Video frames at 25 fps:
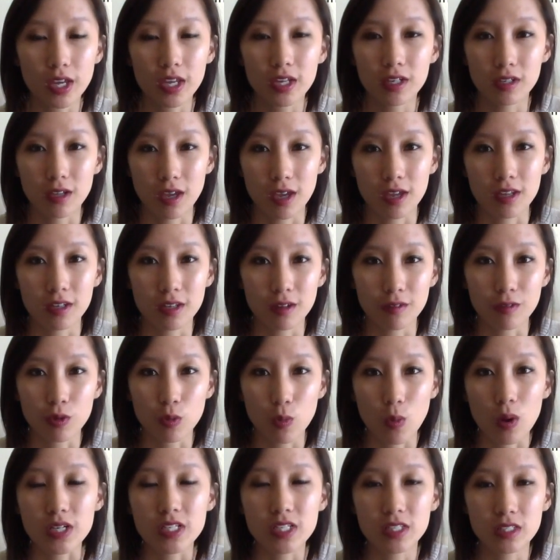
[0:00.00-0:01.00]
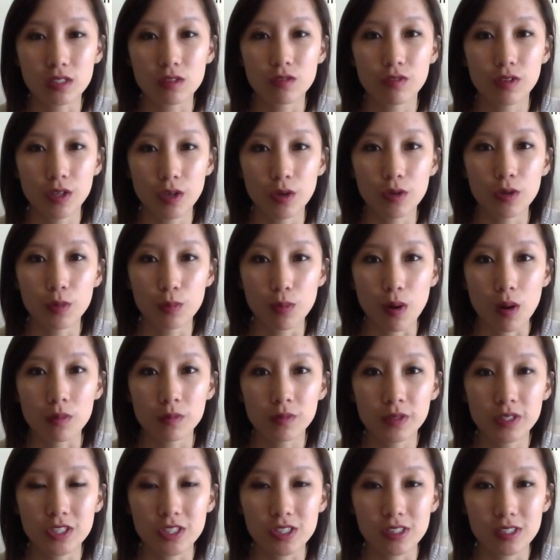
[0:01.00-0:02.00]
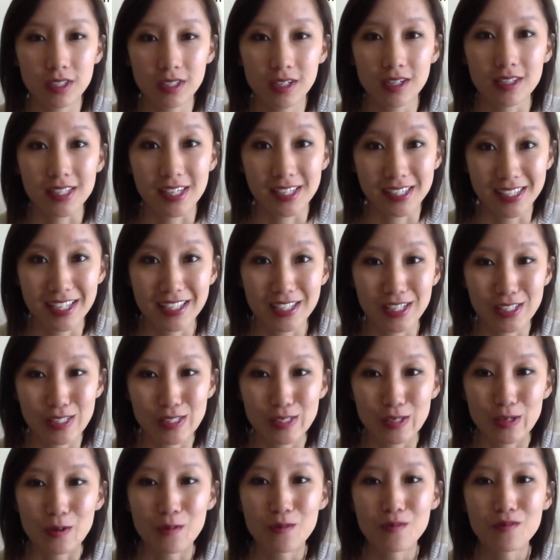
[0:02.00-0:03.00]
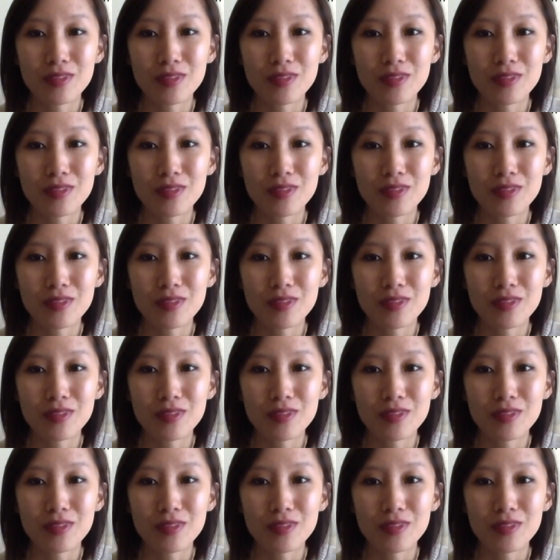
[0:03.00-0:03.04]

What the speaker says: and if you're watching this video, you probably just did because I sent it to you.